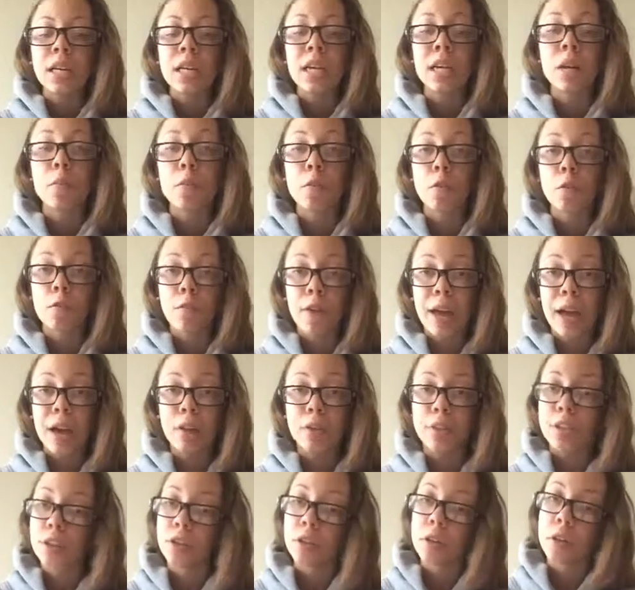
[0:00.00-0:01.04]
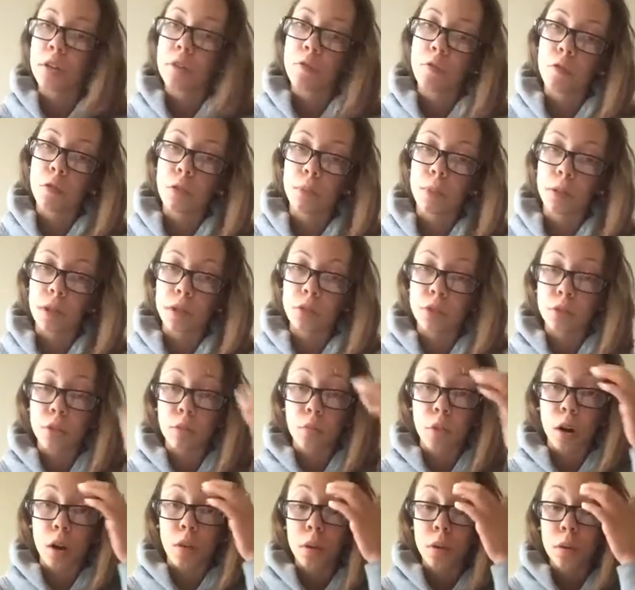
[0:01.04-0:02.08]
He had a profound yearning for a better
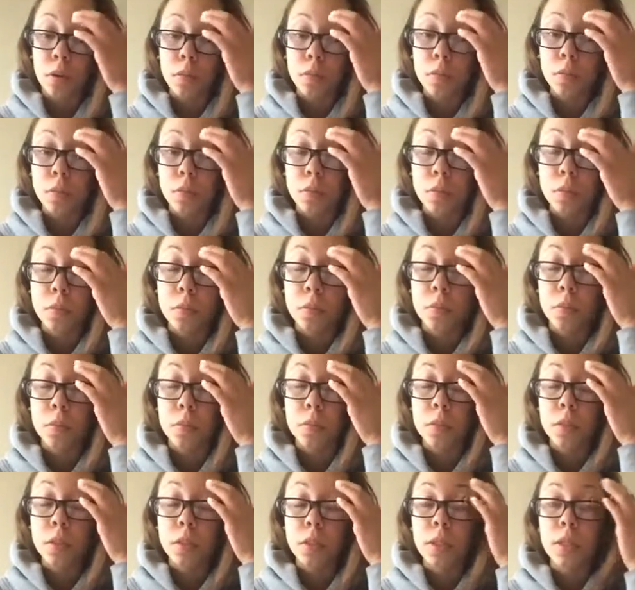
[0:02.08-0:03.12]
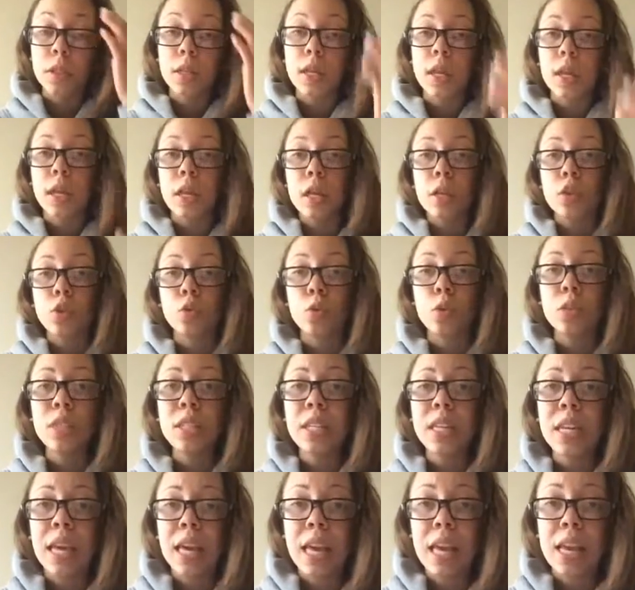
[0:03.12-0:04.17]
tomorrow. Towards
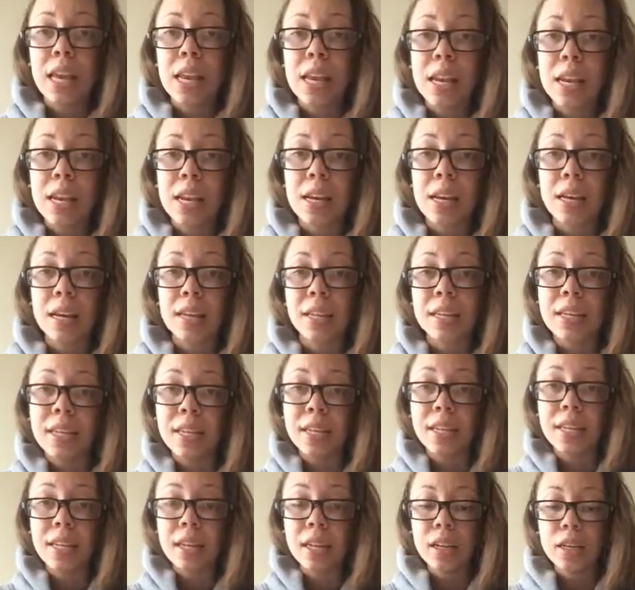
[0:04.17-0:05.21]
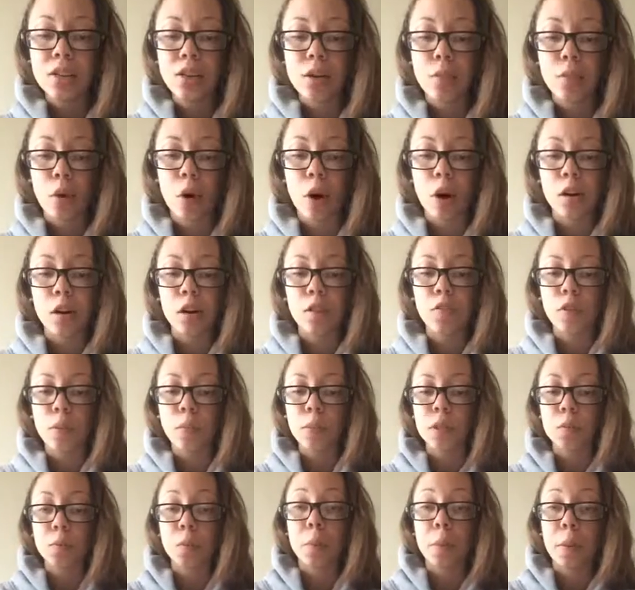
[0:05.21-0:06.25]
the end, King departed
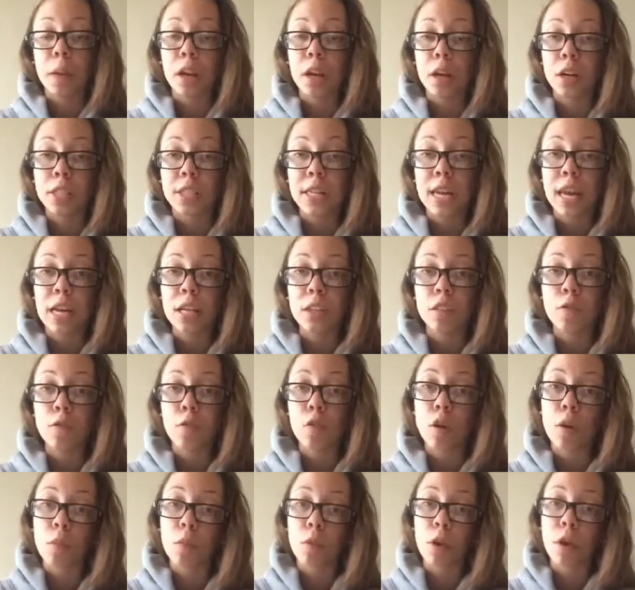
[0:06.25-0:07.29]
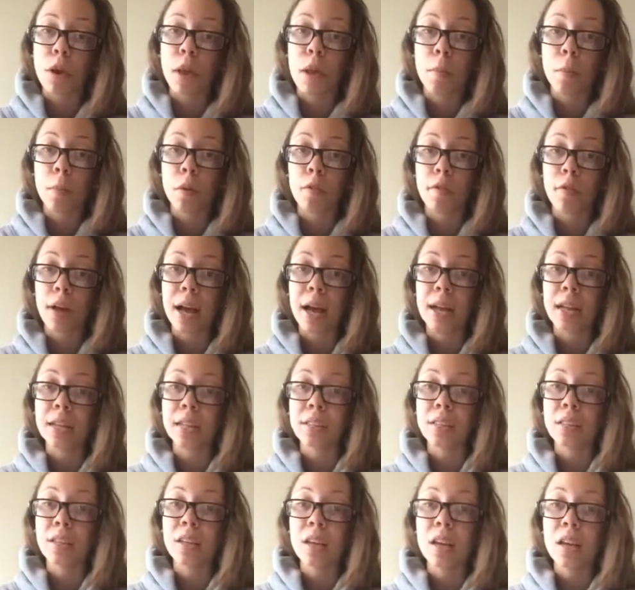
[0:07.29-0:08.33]
from his prepared text for a more
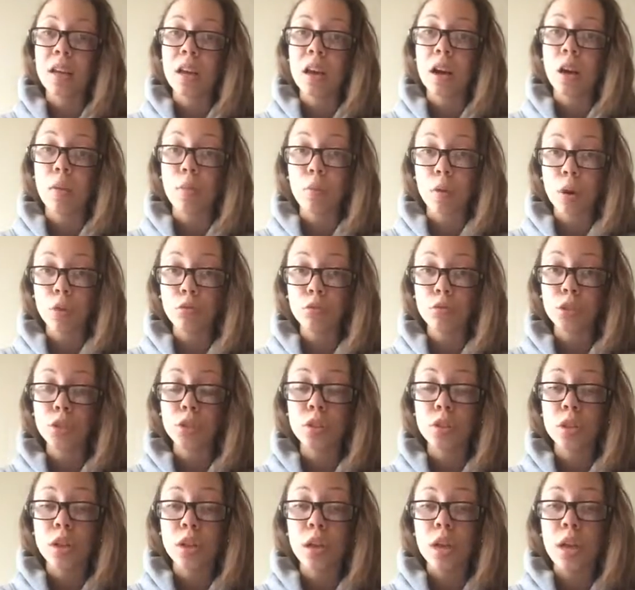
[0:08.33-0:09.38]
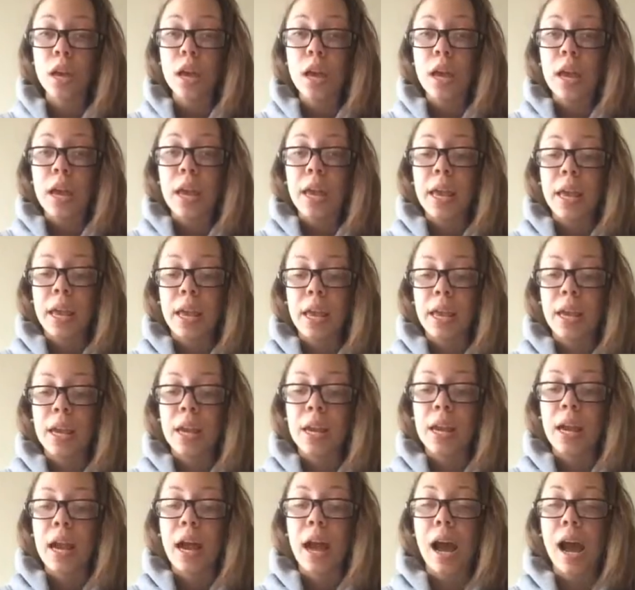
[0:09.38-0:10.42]
improvised approach,
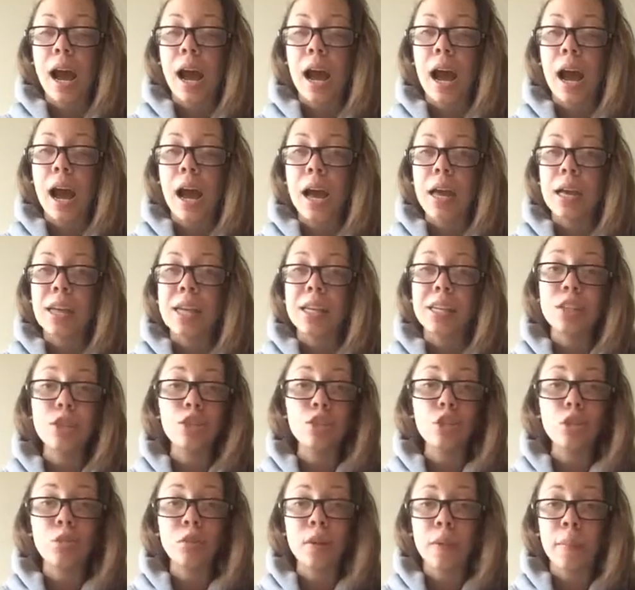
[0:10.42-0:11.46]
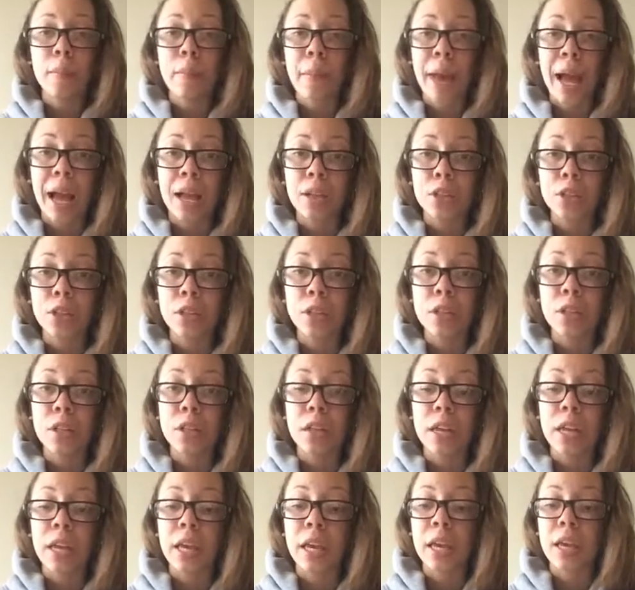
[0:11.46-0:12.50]
and it showed compassion,
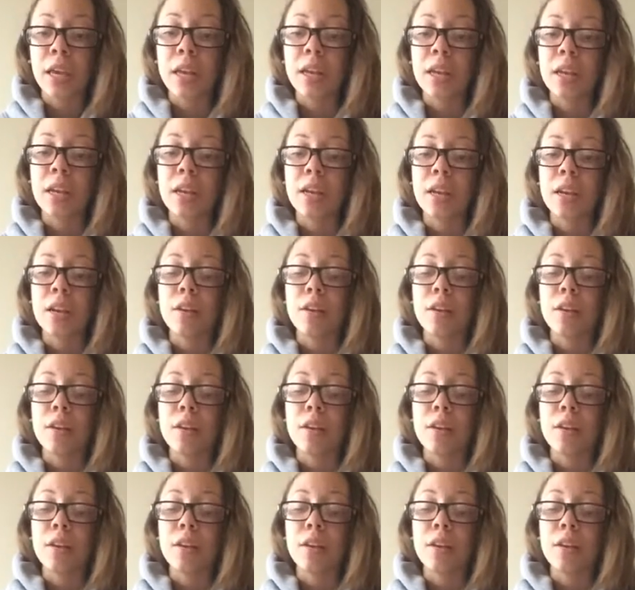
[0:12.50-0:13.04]
and